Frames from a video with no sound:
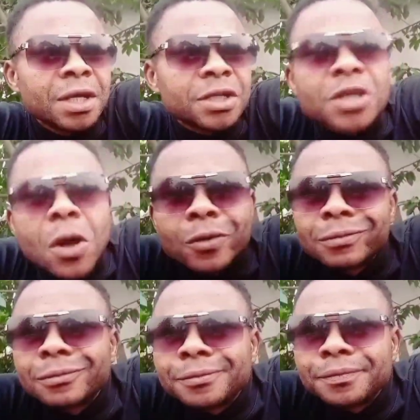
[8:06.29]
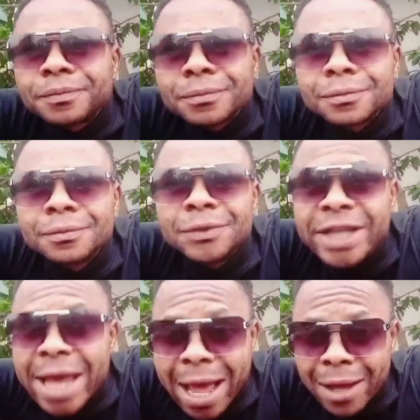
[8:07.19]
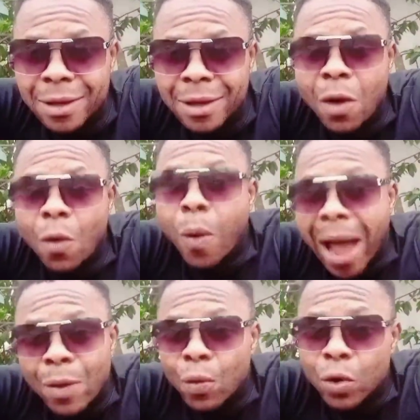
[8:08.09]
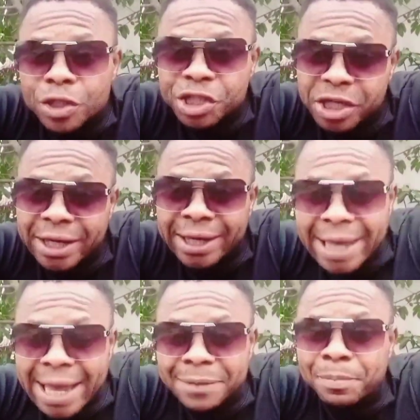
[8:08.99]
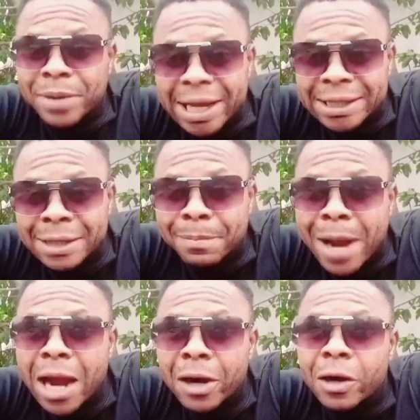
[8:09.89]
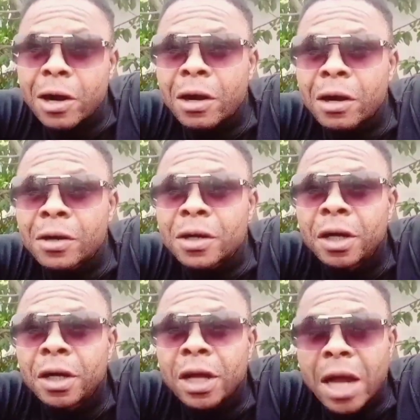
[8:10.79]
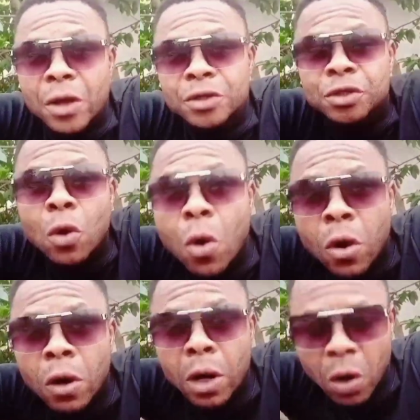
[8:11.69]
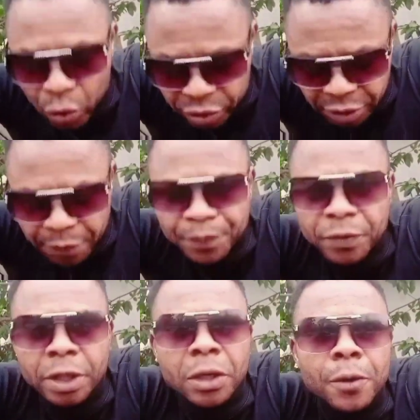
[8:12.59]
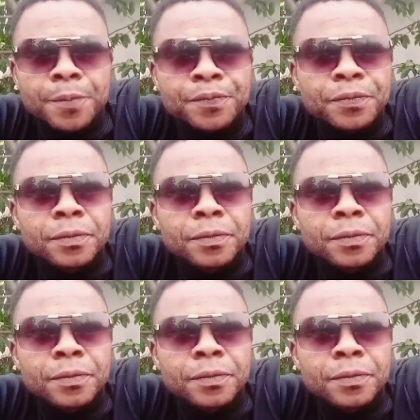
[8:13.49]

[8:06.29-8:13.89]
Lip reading: So yeah, why wouldn't she get pregnant by her householder, you know?